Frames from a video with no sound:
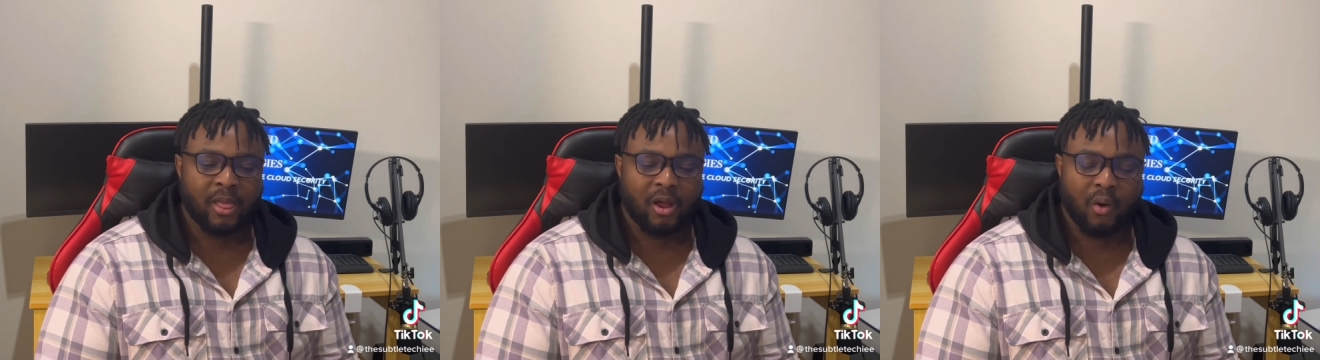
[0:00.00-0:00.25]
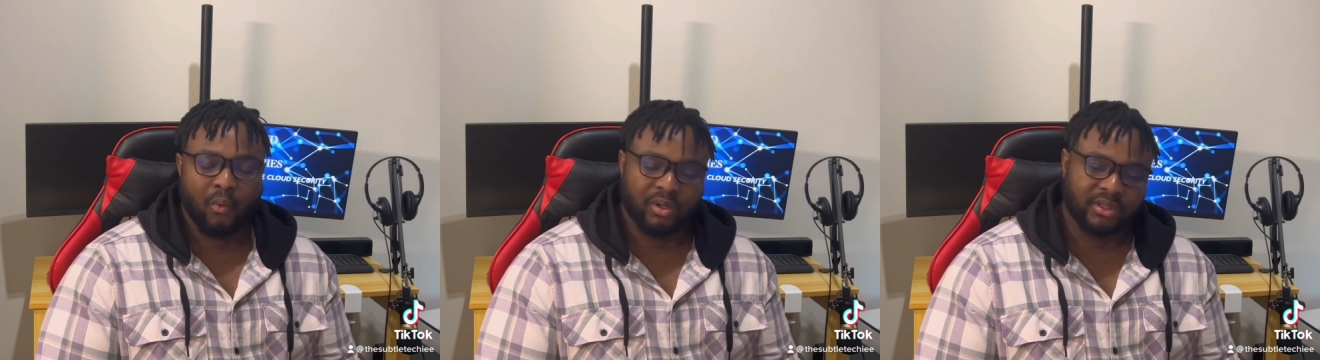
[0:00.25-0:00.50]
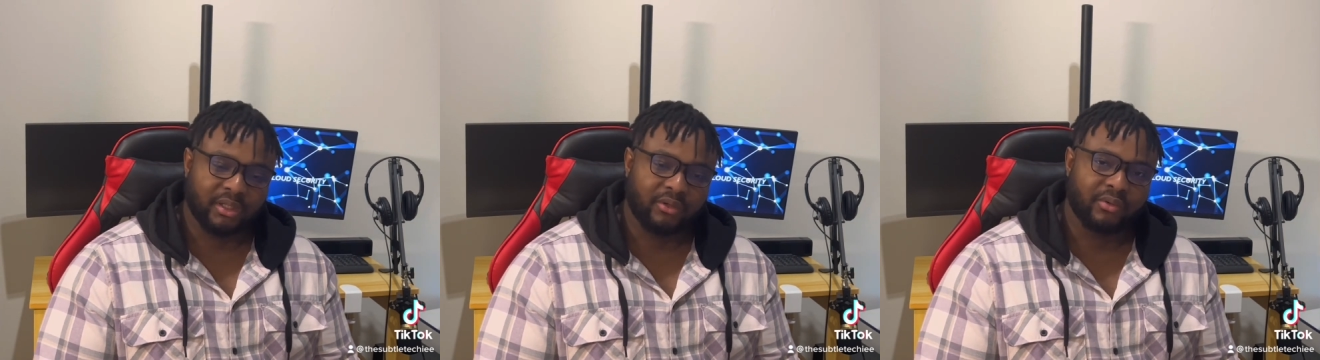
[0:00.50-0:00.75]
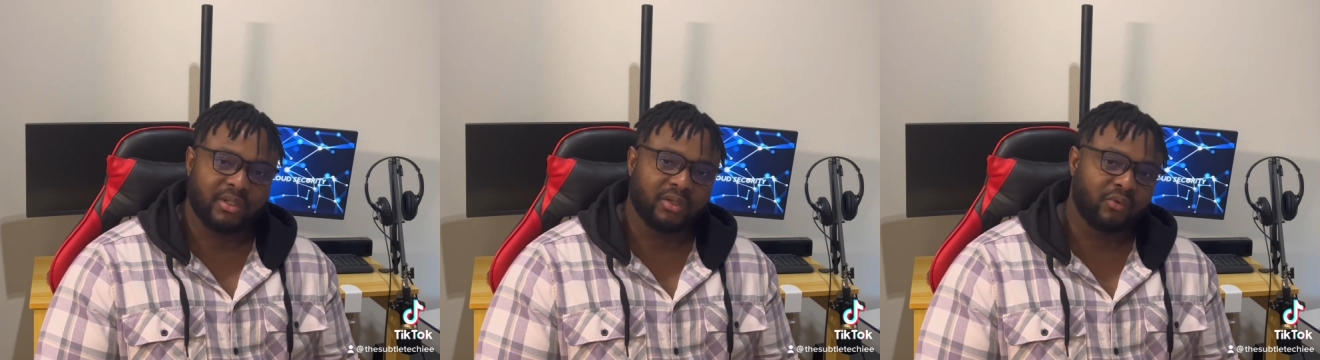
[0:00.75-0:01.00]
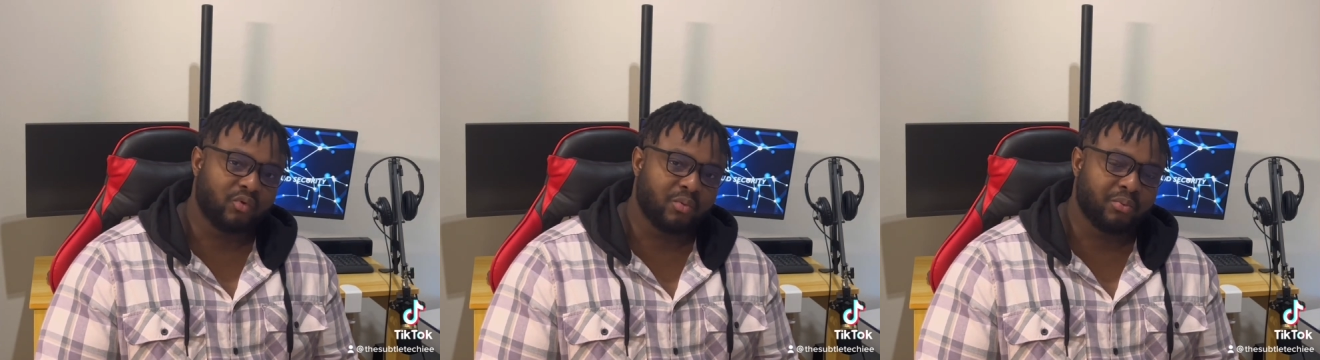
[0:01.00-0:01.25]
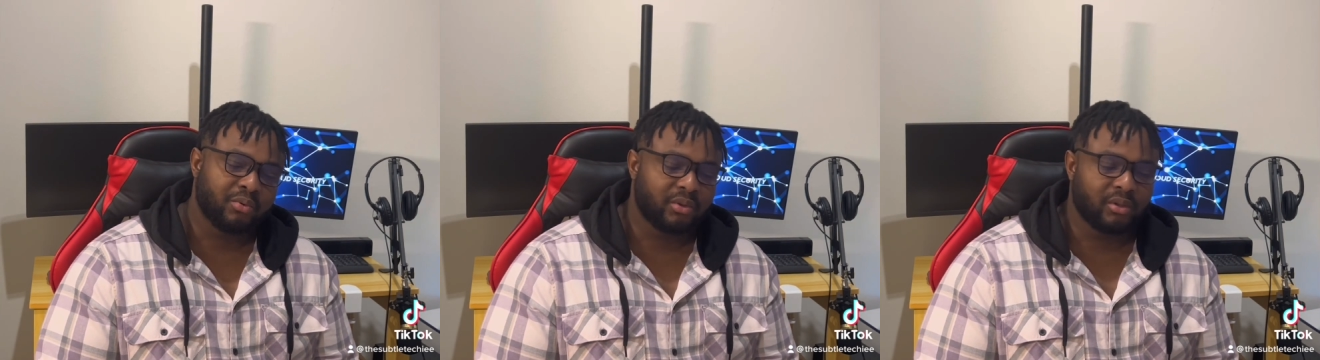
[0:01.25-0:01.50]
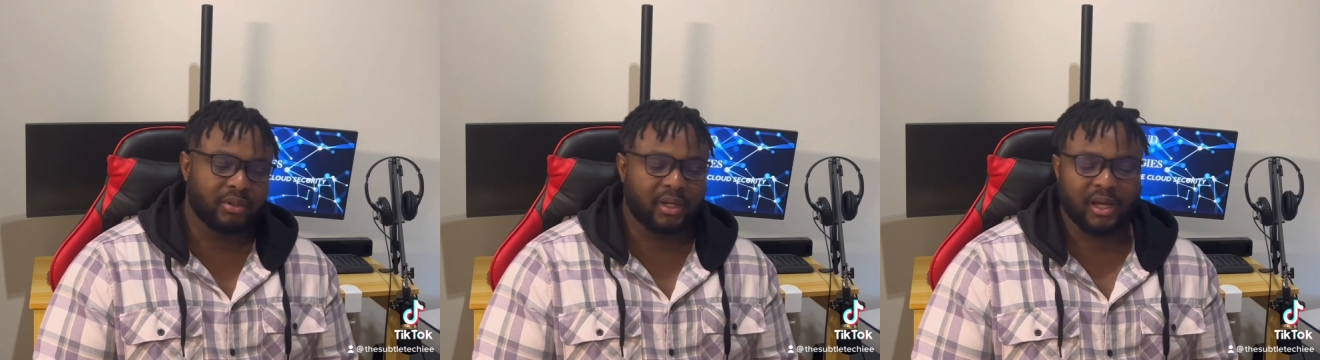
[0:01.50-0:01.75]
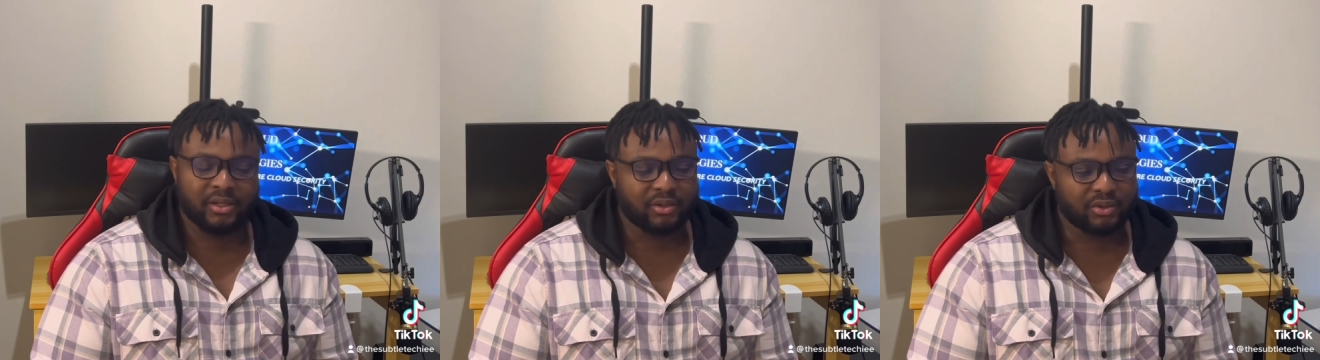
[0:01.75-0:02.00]
on one security group. You
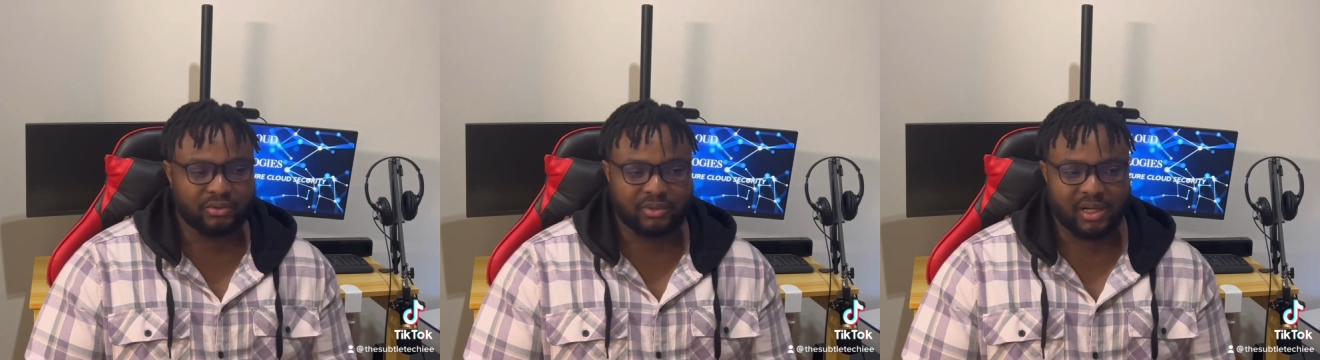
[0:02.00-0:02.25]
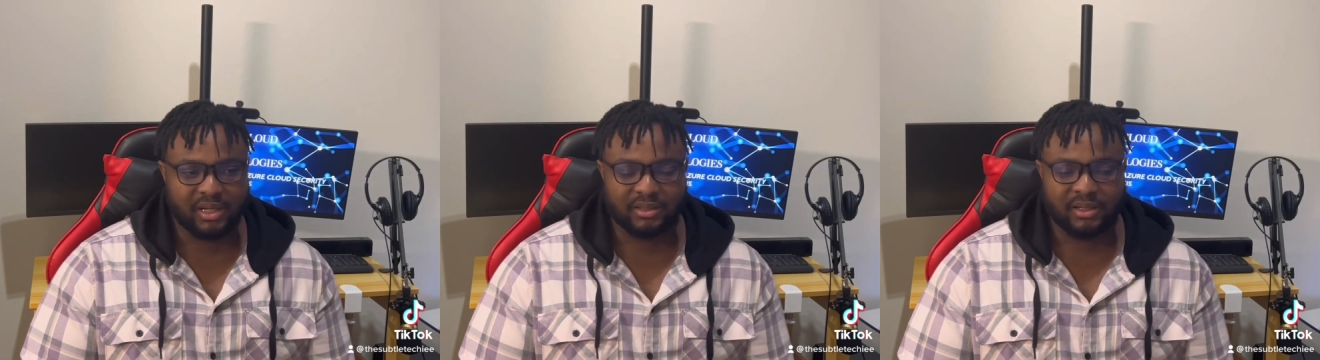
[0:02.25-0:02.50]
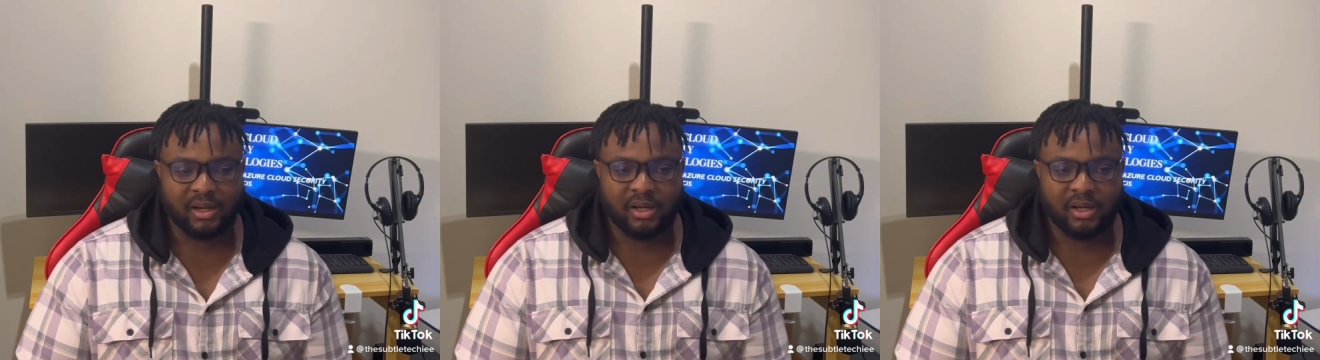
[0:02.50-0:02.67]
cannot do that.